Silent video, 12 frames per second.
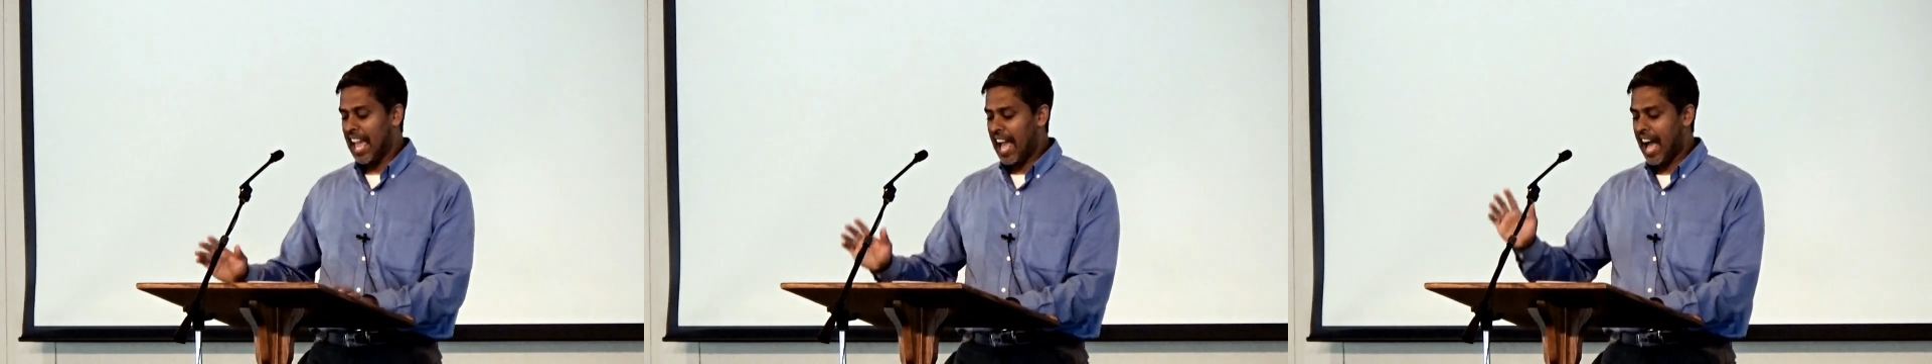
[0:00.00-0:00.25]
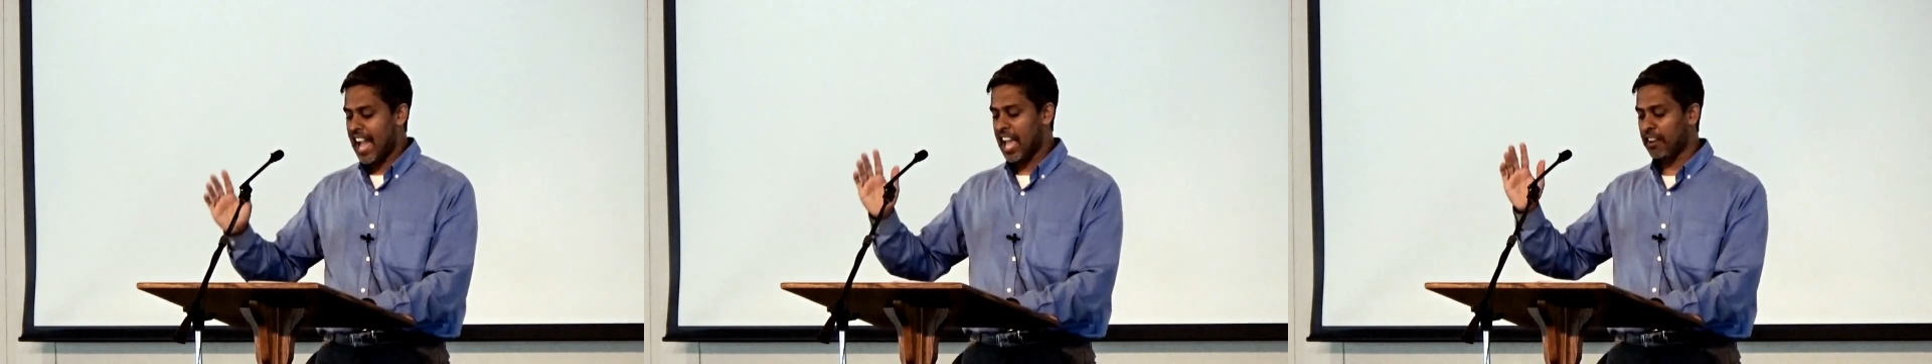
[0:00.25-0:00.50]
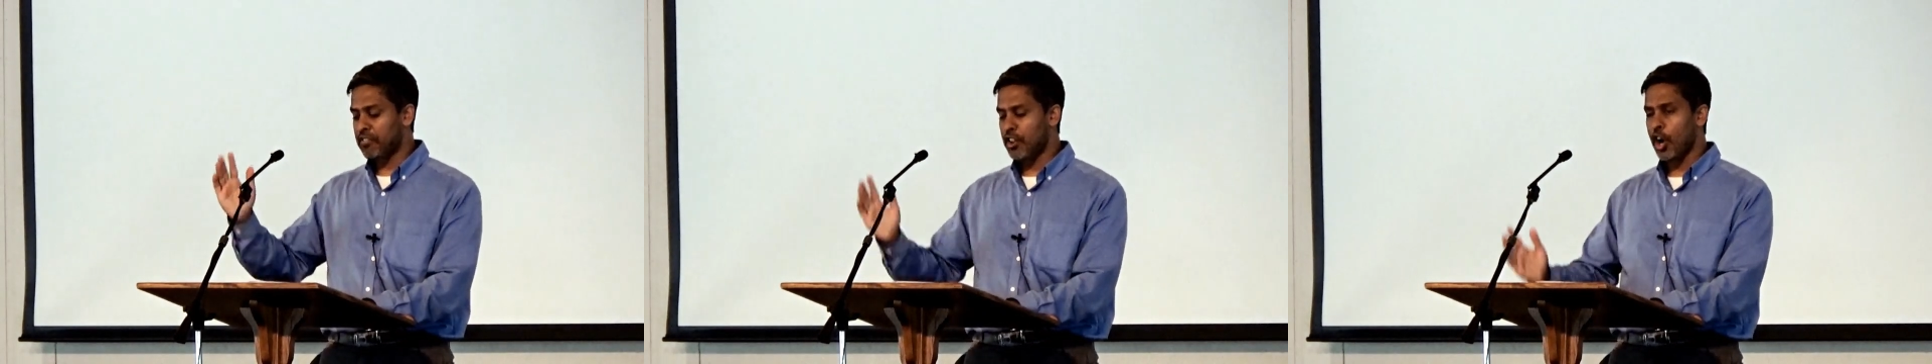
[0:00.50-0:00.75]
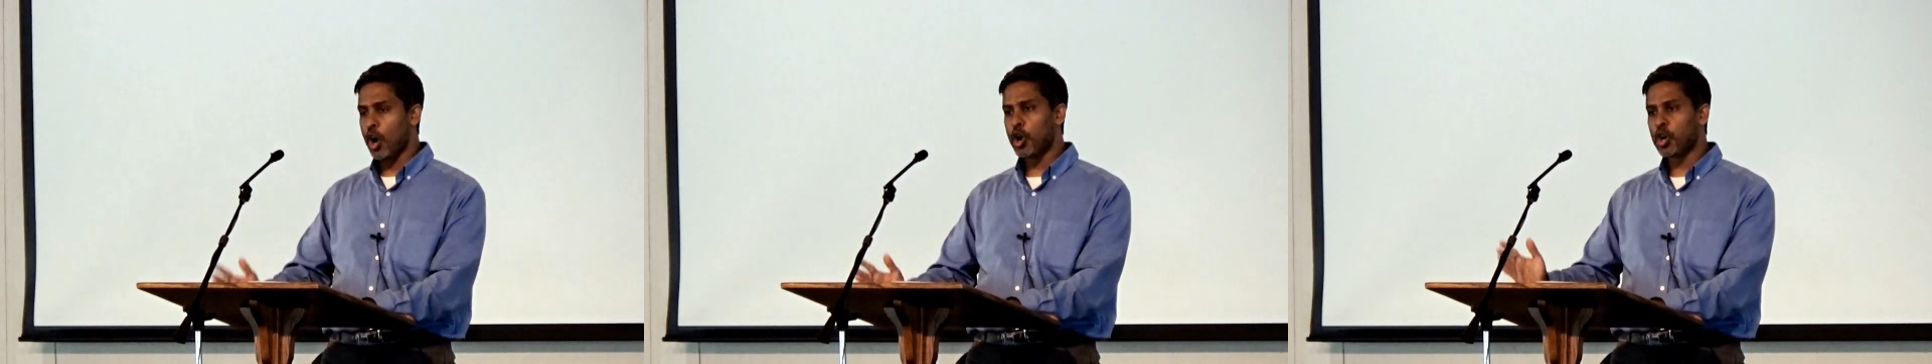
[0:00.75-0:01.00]
I have
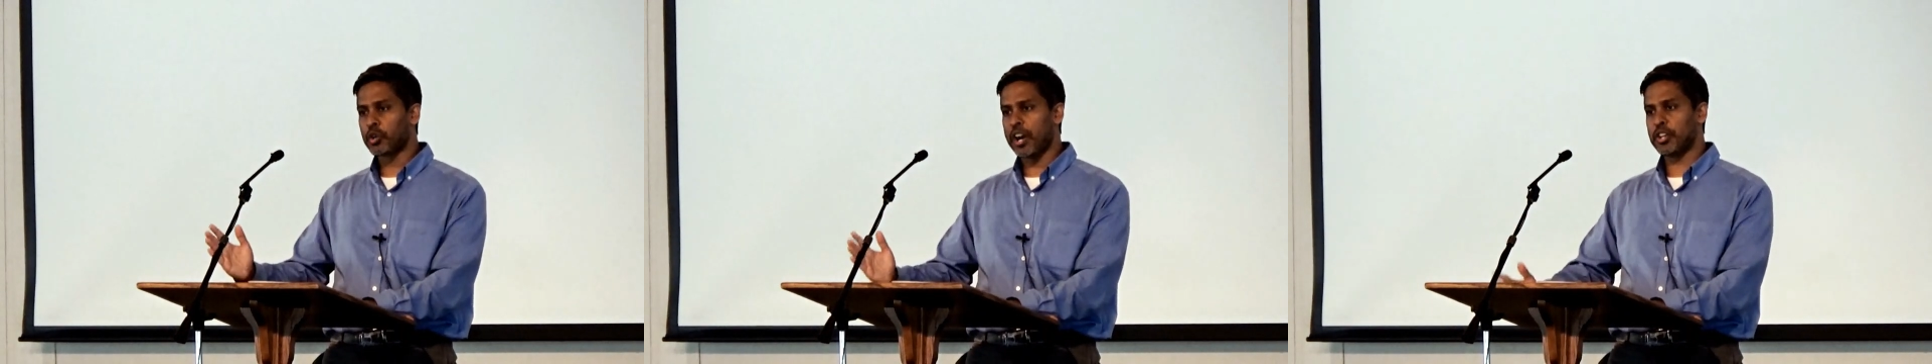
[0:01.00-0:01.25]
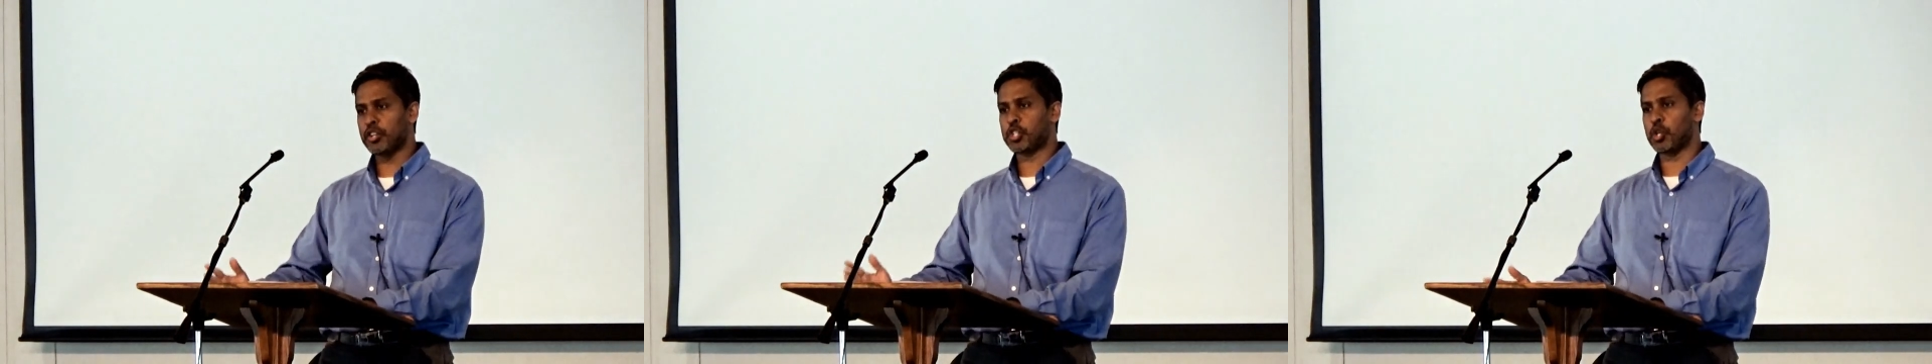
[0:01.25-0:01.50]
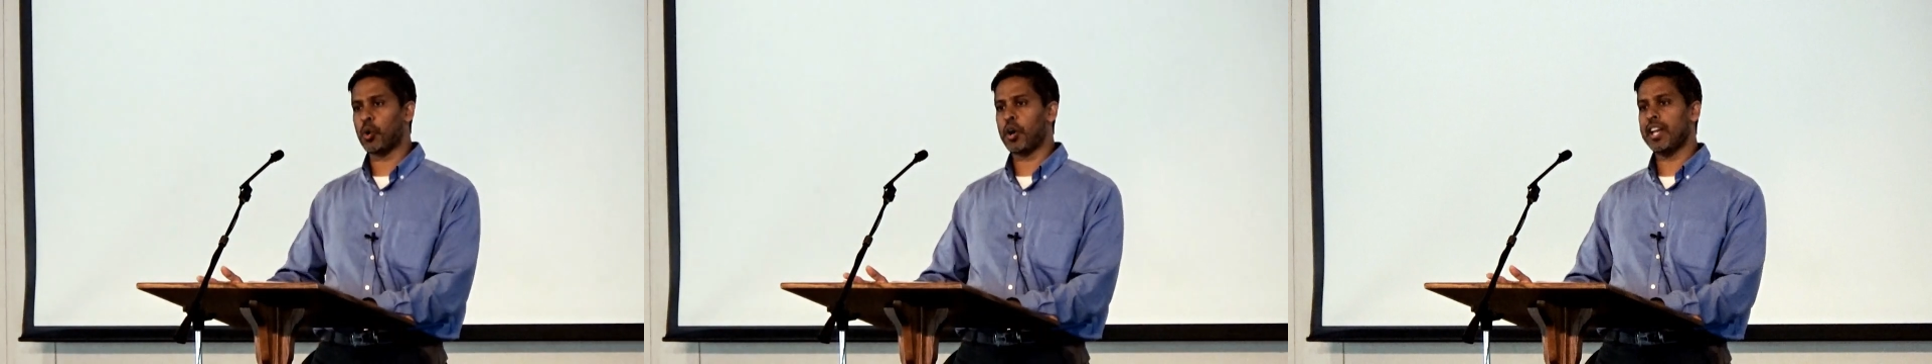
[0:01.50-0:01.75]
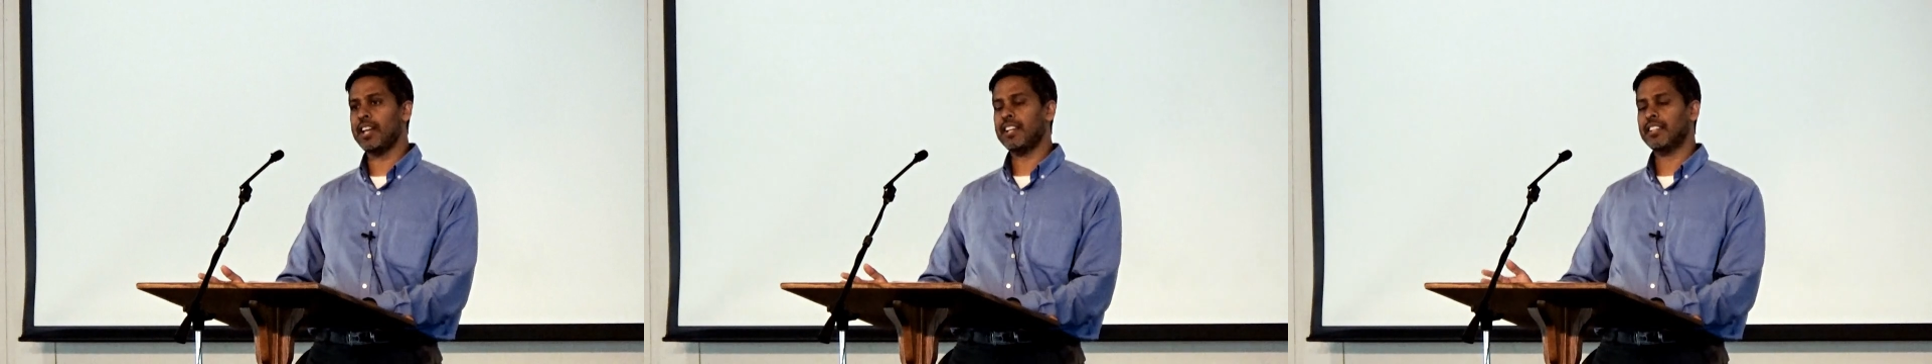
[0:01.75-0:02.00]
no greater
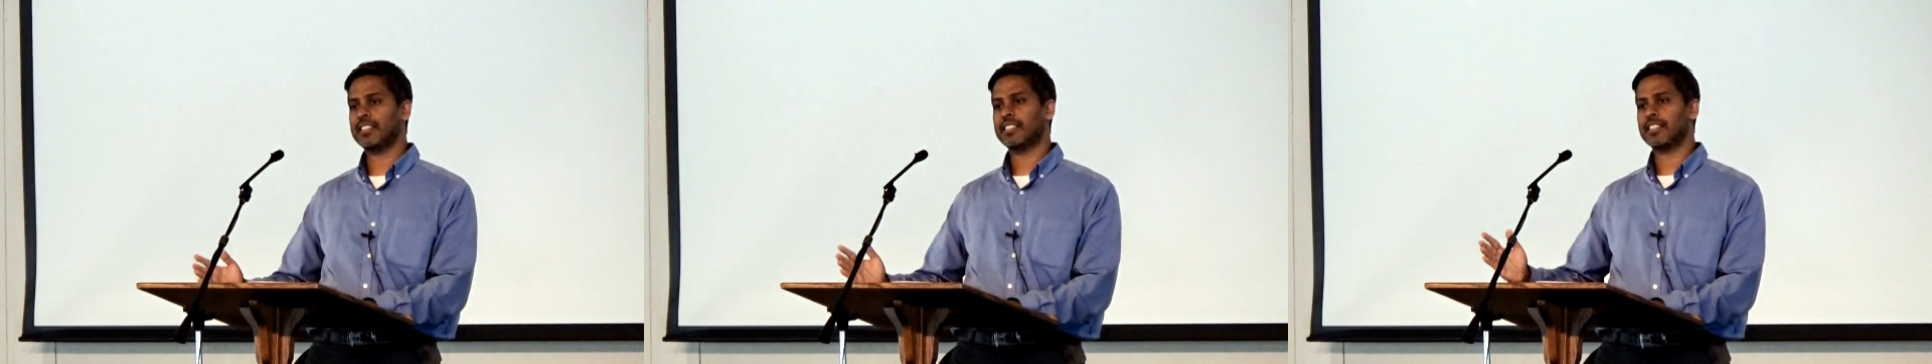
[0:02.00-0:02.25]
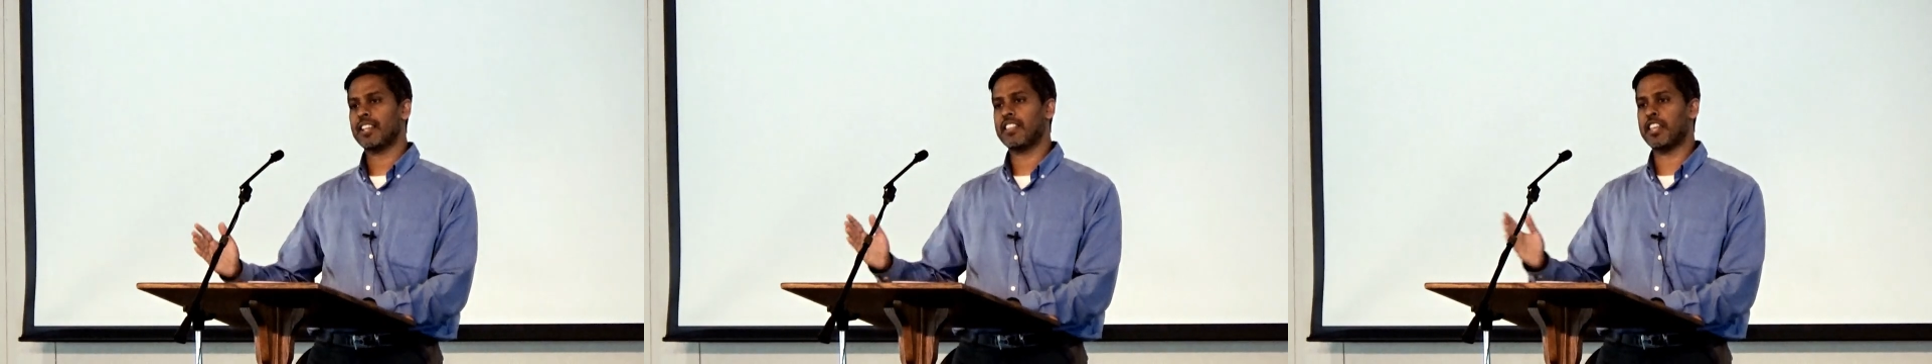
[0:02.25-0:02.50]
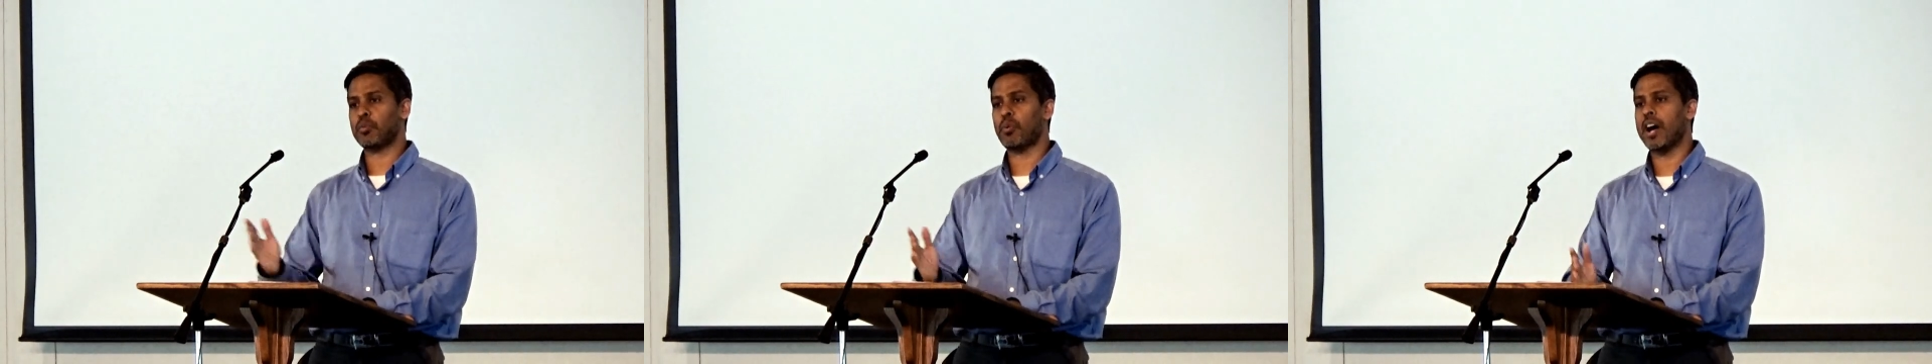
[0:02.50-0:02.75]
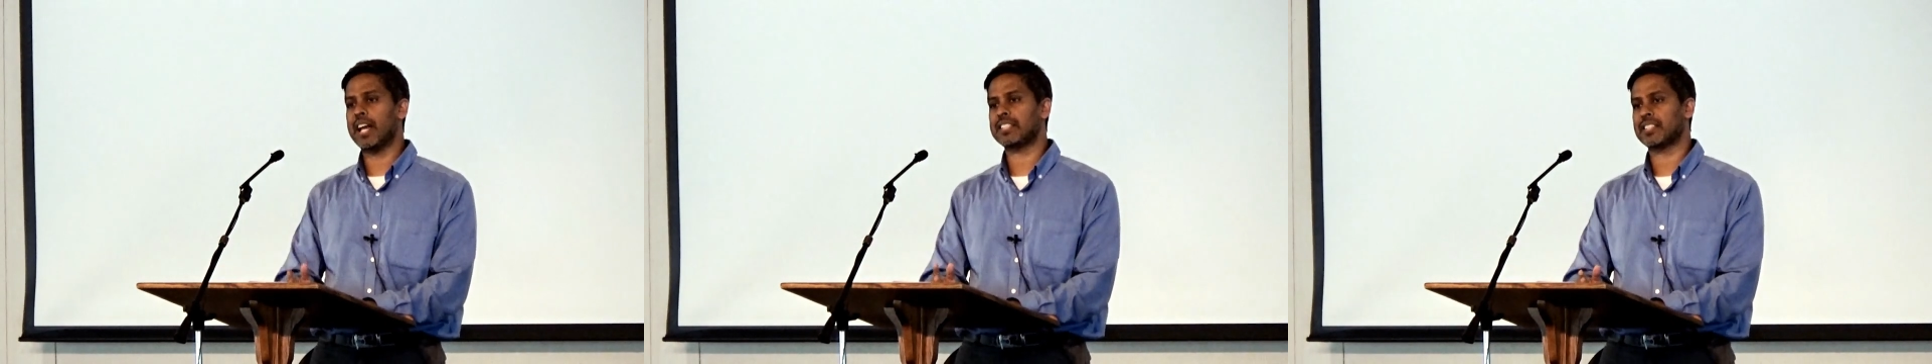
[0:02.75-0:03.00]
joy than
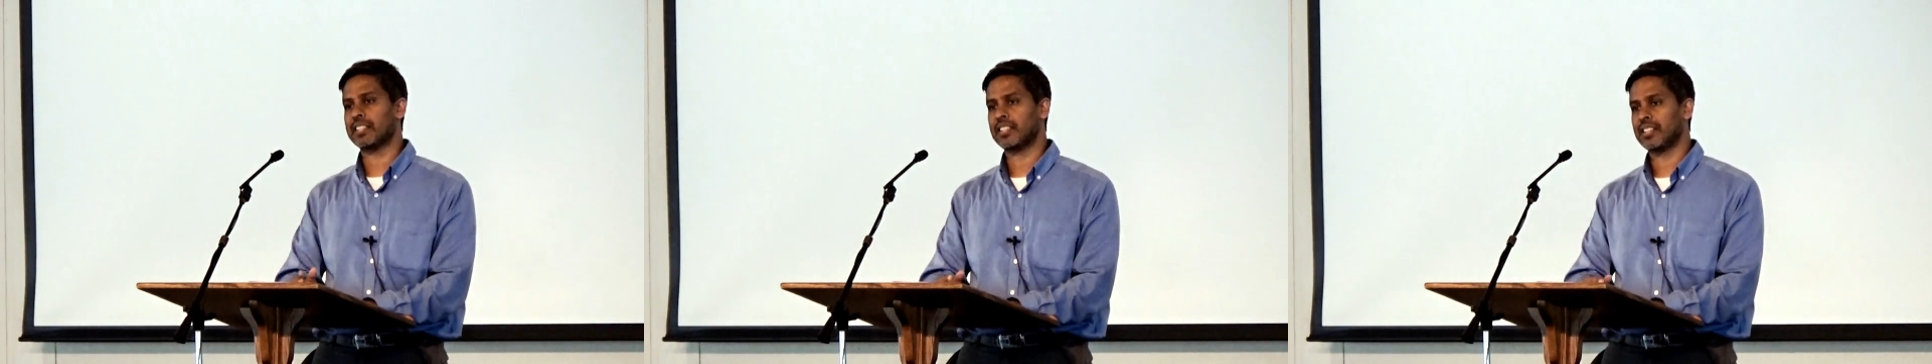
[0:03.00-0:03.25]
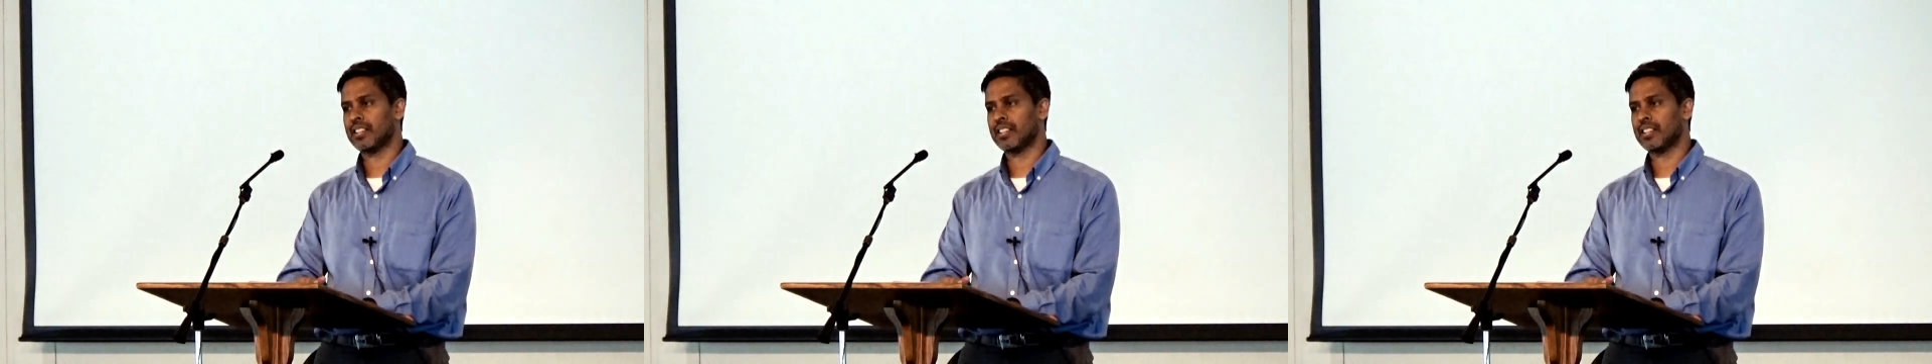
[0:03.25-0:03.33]
what?